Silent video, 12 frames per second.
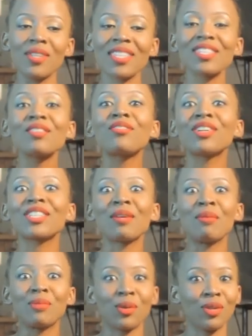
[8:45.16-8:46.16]
This is the first
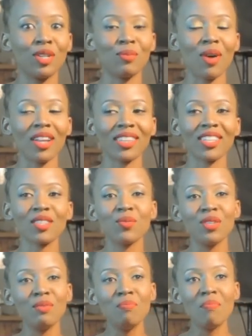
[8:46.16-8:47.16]
time I'm talking about this.
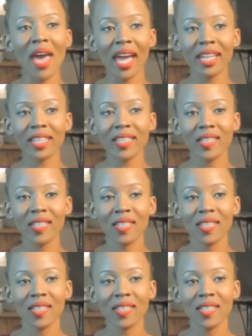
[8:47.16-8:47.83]
We met